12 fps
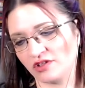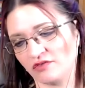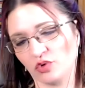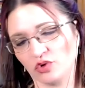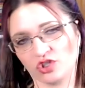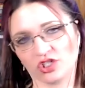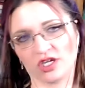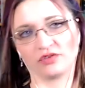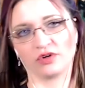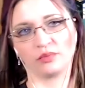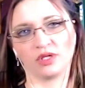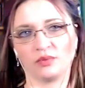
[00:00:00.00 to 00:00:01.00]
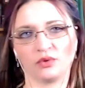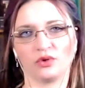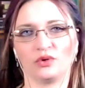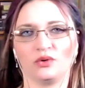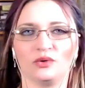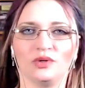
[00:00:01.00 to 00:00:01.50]
of bullshit from people
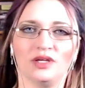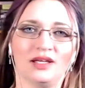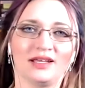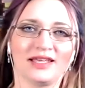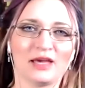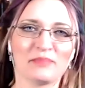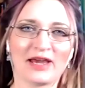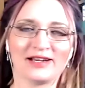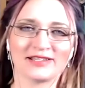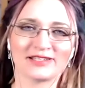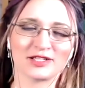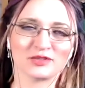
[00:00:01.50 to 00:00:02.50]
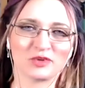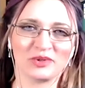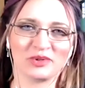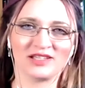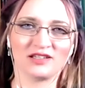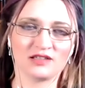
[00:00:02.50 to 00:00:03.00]
who get mad at us because we're
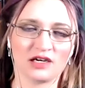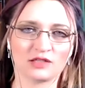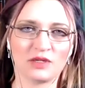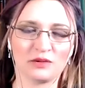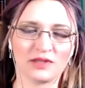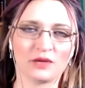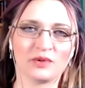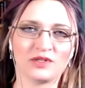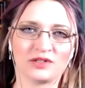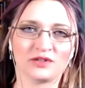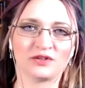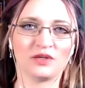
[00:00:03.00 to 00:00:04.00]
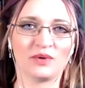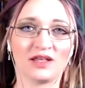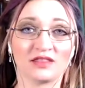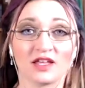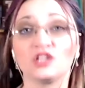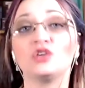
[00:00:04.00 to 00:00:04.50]
willing to talk to people that we don't agree with.
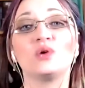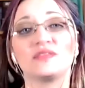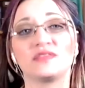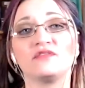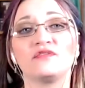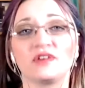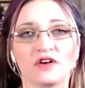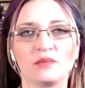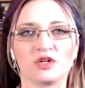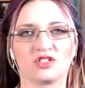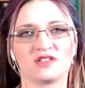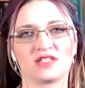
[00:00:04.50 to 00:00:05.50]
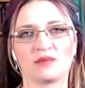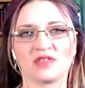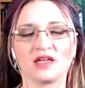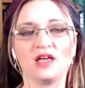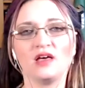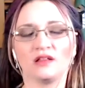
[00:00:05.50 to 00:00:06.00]
Like, you get very much the same
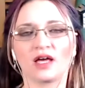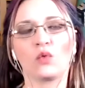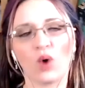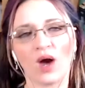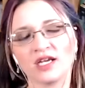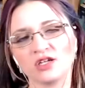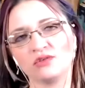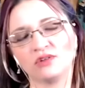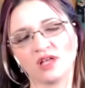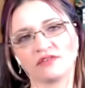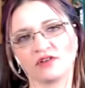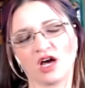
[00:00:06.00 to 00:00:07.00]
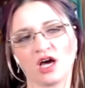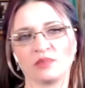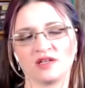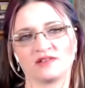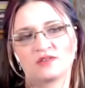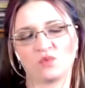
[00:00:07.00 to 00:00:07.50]
thing. Like, why do you love
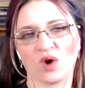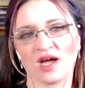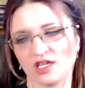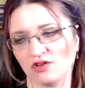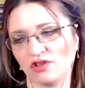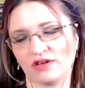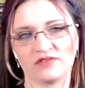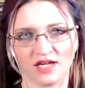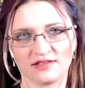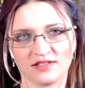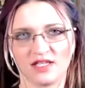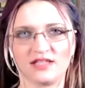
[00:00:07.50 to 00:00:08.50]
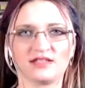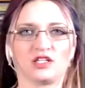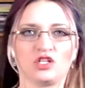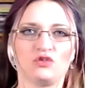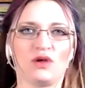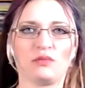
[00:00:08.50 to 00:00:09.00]
commies and why do you love Nazis? Like,
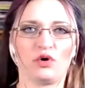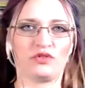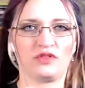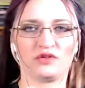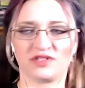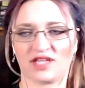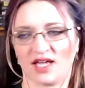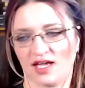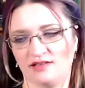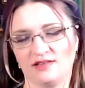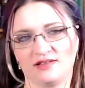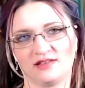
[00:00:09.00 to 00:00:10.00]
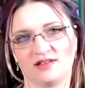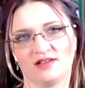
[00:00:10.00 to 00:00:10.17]
you get both of those sides.